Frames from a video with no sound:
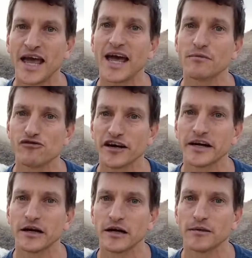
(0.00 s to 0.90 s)
and
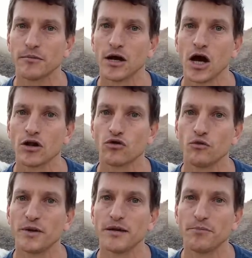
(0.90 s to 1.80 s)
bringing him
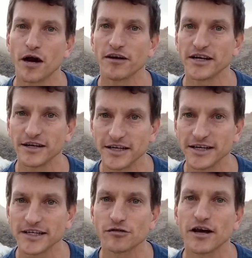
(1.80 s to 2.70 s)
to be buried
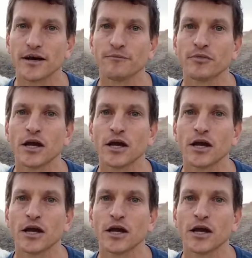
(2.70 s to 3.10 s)
in Israel,